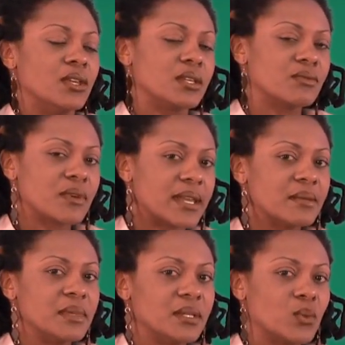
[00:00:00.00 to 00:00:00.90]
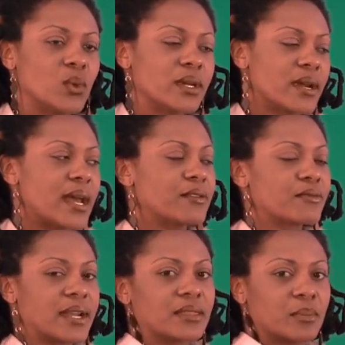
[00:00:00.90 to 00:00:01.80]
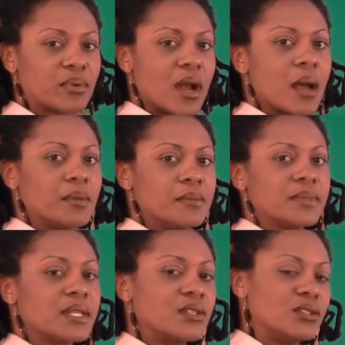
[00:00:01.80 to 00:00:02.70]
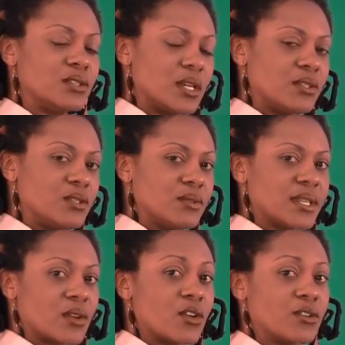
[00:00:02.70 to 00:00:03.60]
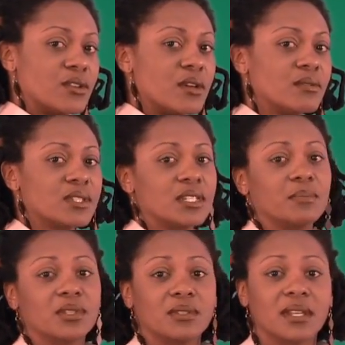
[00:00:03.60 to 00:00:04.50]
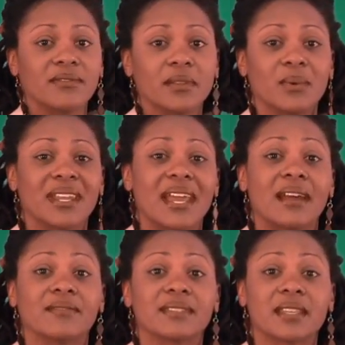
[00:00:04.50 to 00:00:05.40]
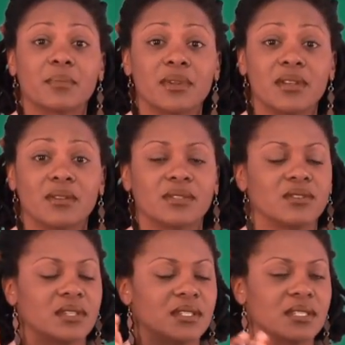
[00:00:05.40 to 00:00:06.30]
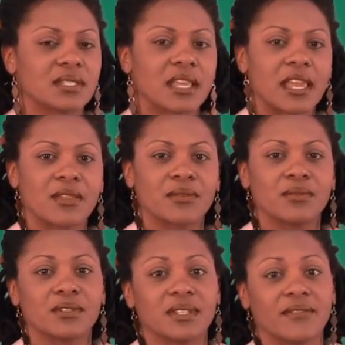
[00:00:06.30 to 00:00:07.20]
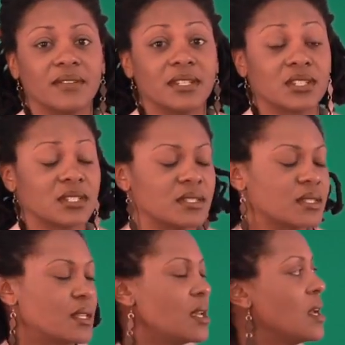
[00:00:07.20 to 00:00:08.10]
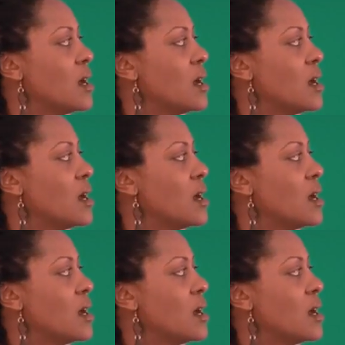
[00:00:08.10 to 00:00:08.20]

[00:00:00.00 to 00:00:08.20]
You can write them in where I write the problems and use that on your note sheet, but you definitely want to have separate notes so you can just scan through your definitions.